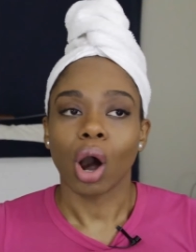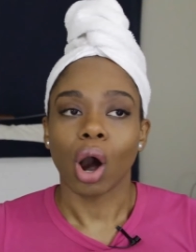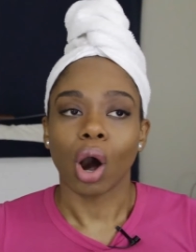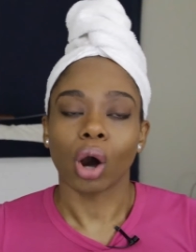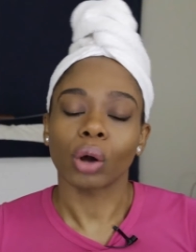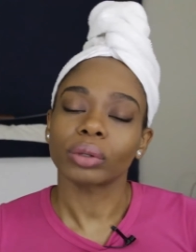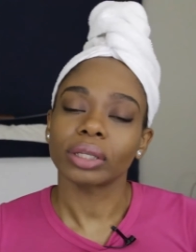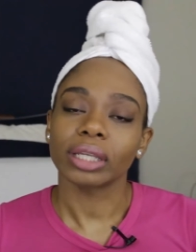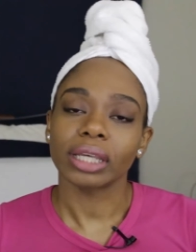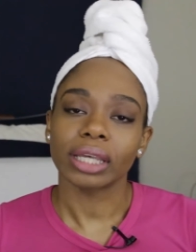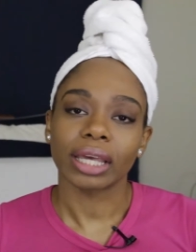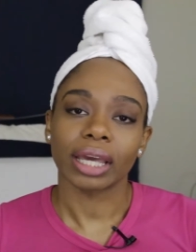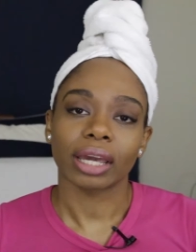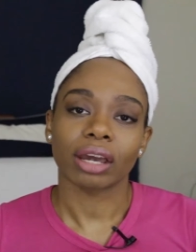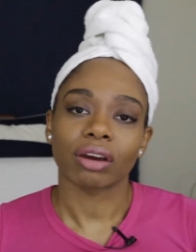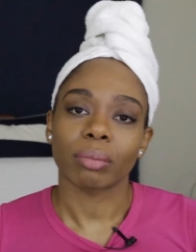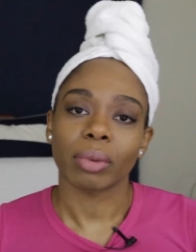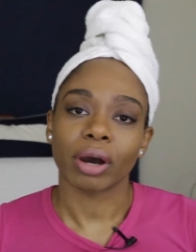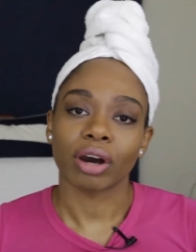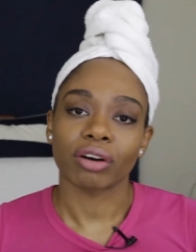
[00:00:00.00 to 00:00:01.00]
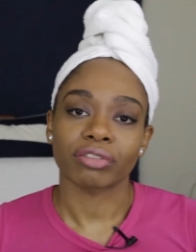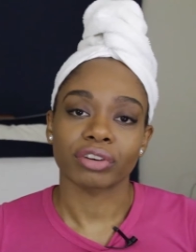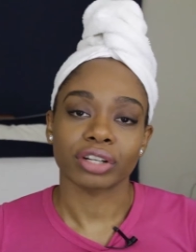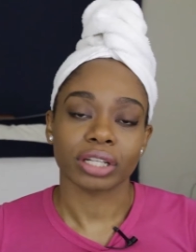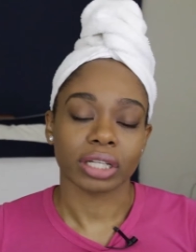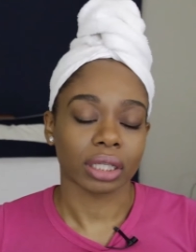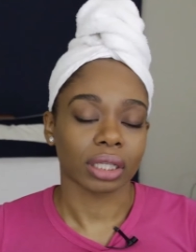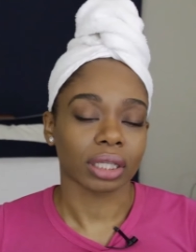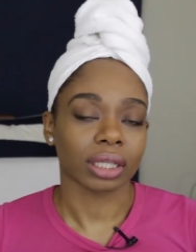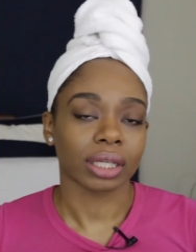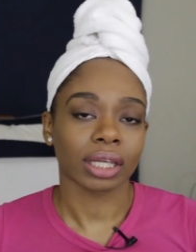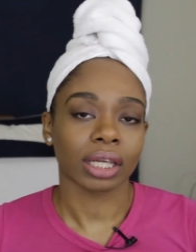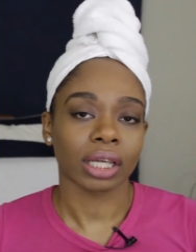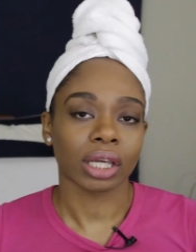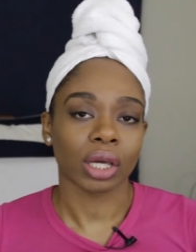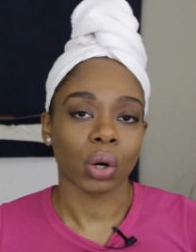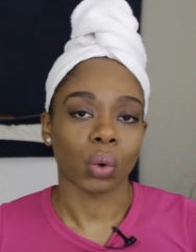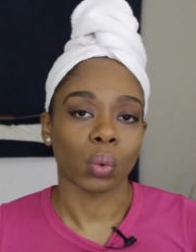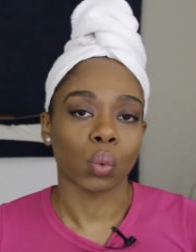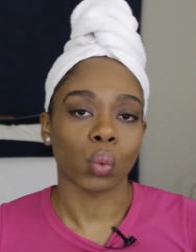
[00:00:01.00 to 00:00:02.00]
only care about
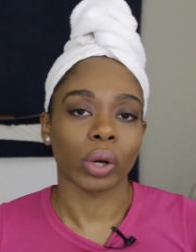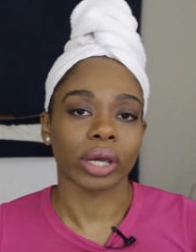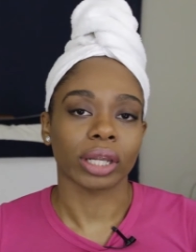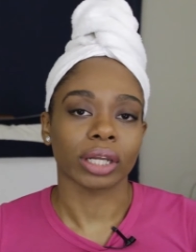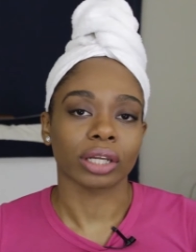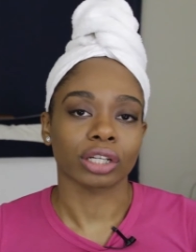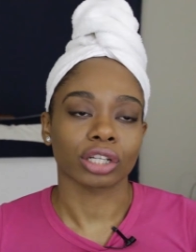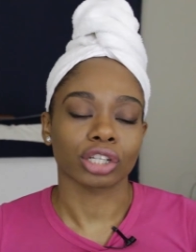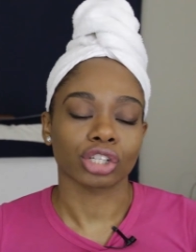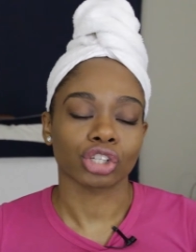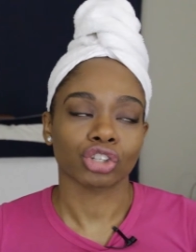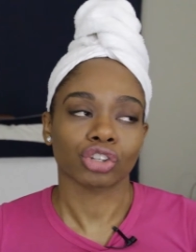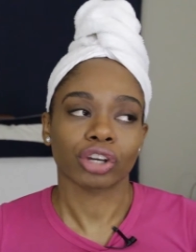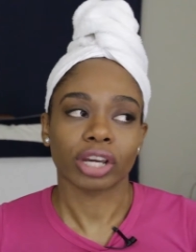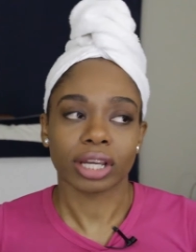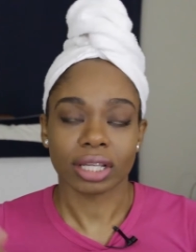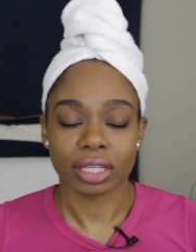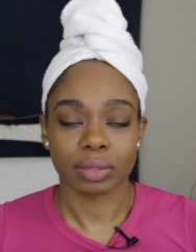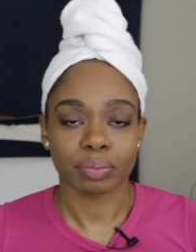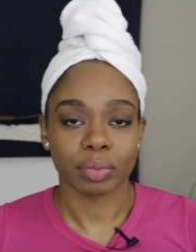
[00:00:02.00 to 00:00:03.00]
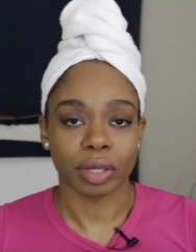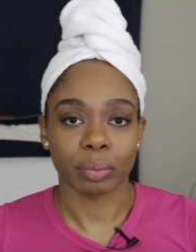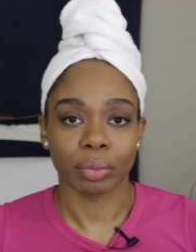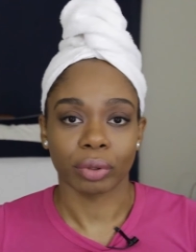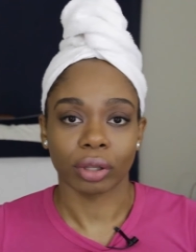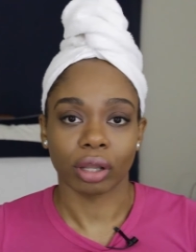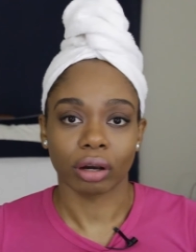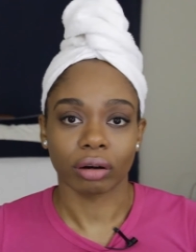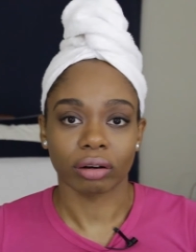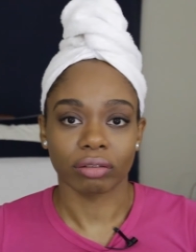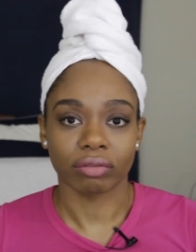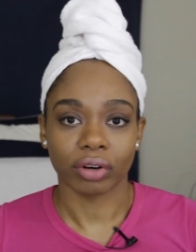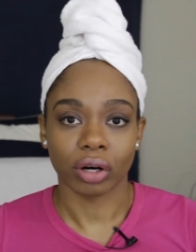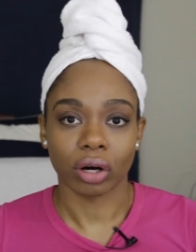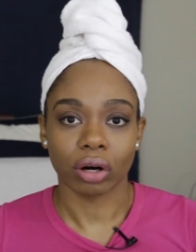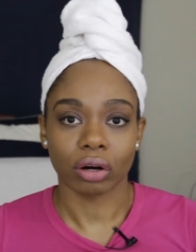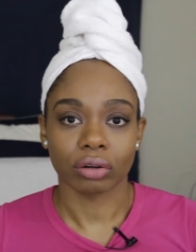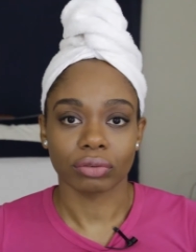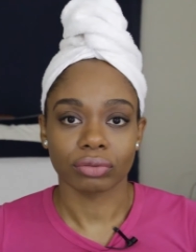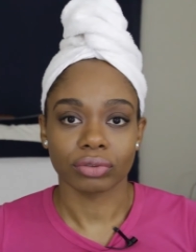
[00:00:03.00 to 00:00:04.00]
fertility when trans people are
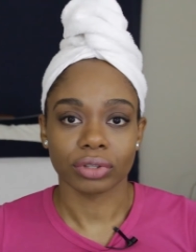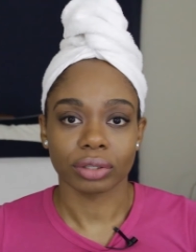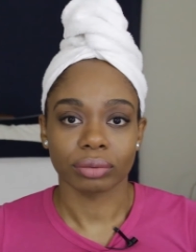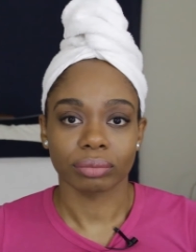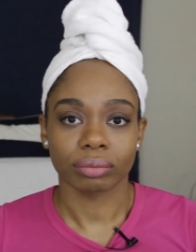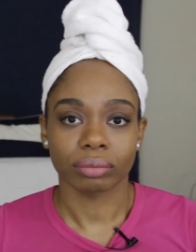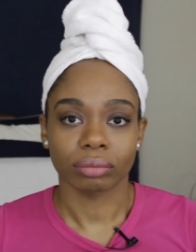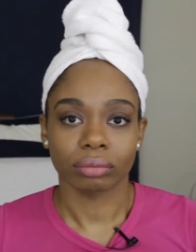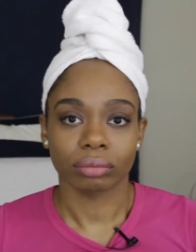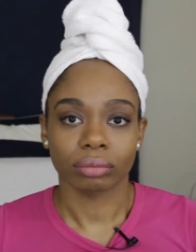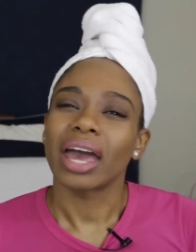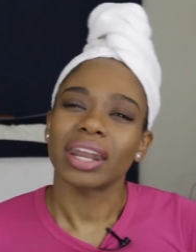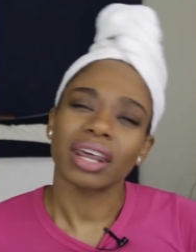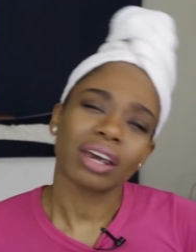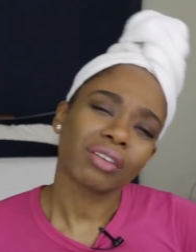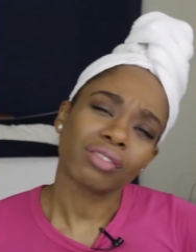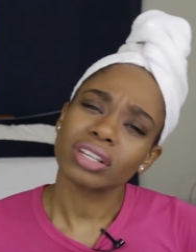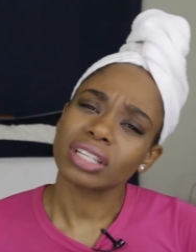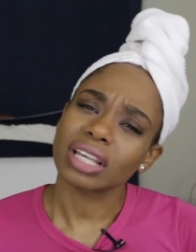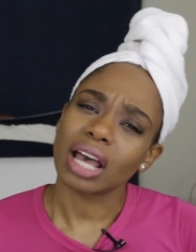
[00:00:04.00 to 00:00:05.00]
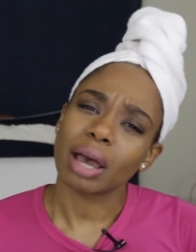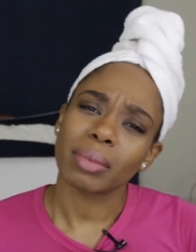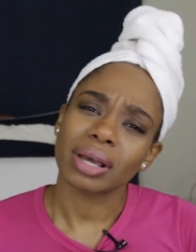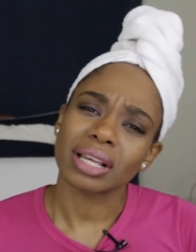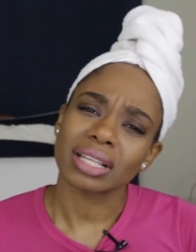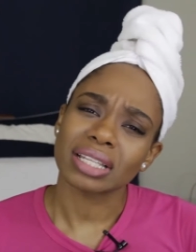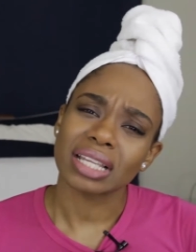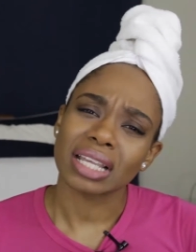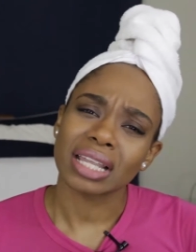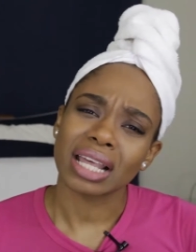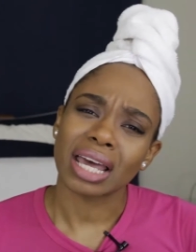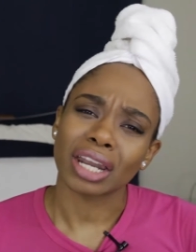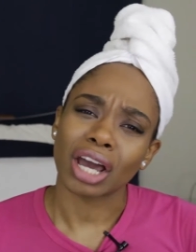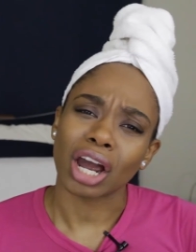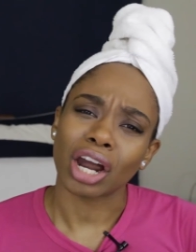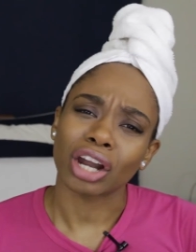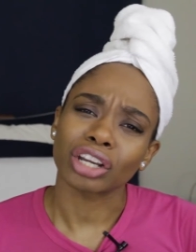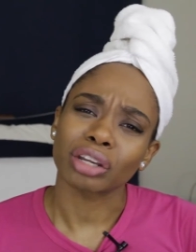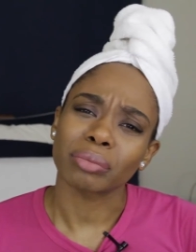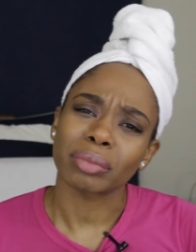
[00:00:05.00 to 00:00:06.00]
involved. And every time I see that
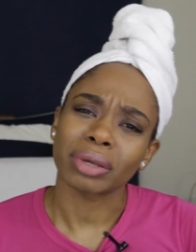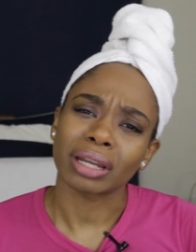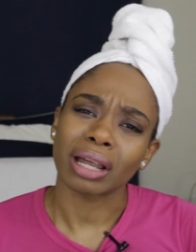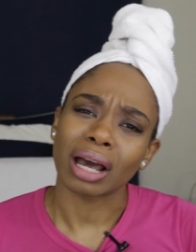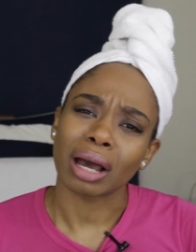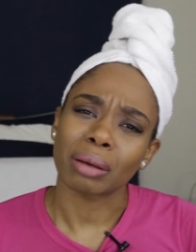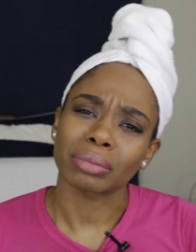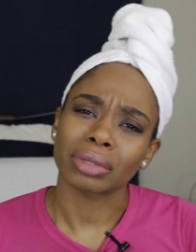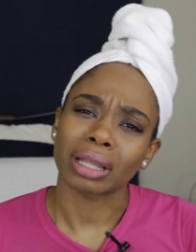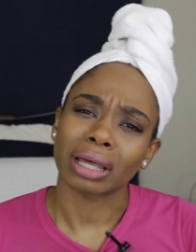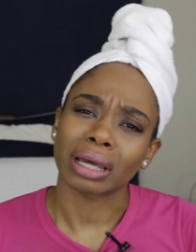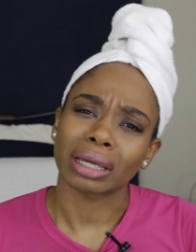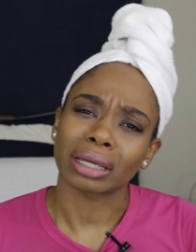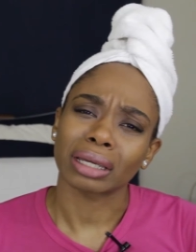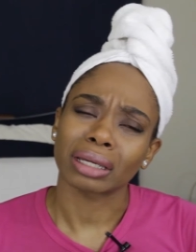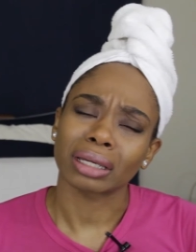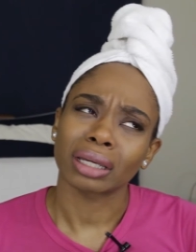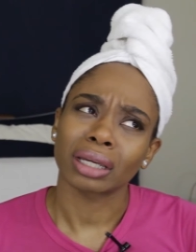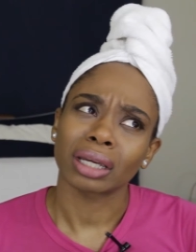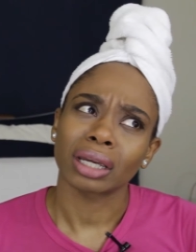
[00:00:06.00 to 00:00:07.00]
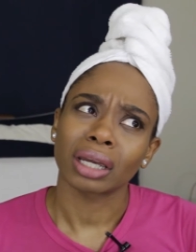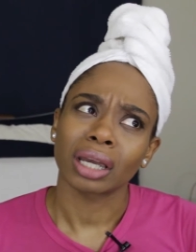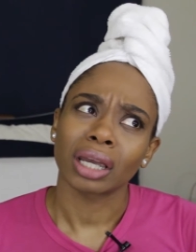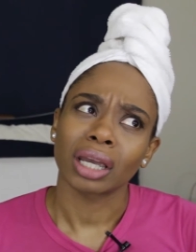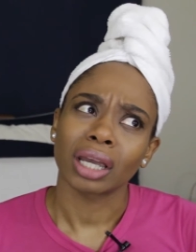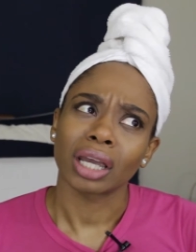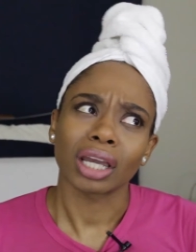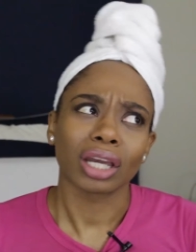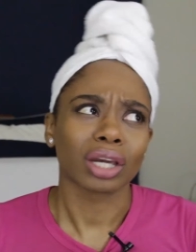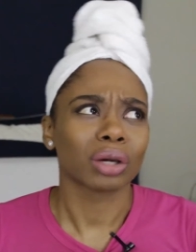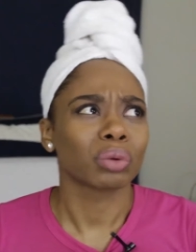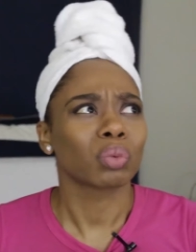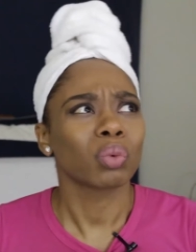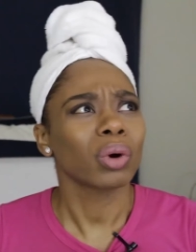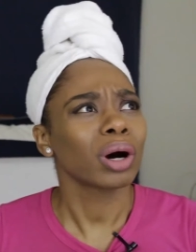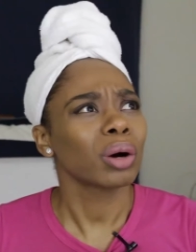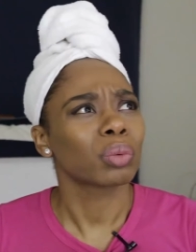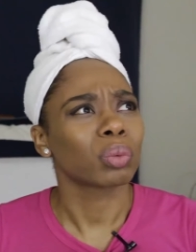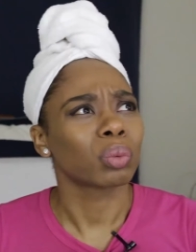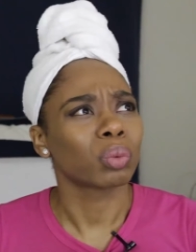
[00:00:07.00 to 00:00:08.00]
argument, I'm like, in
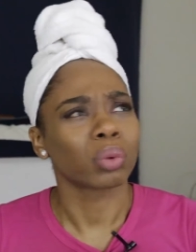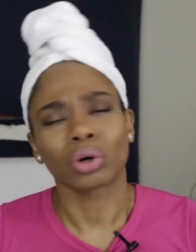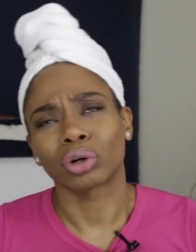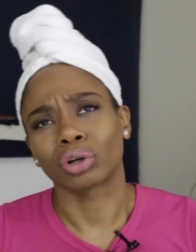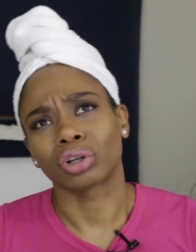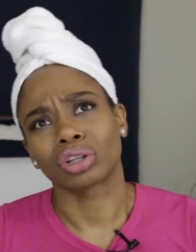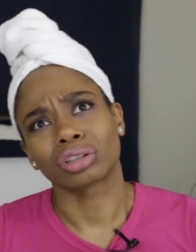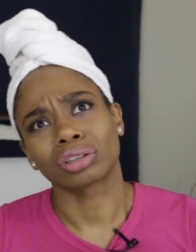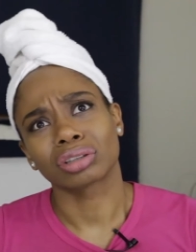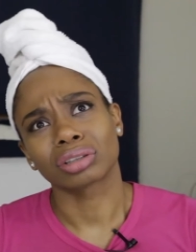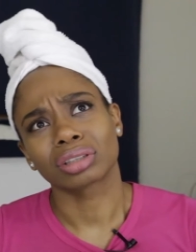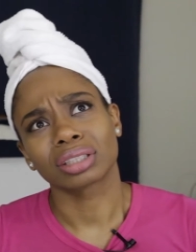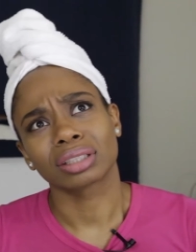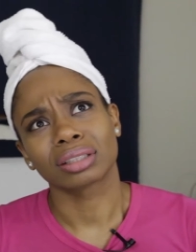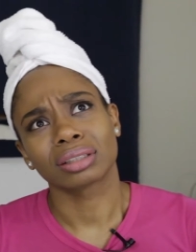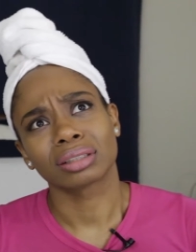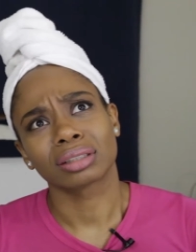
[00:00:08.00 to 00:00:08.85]
what world?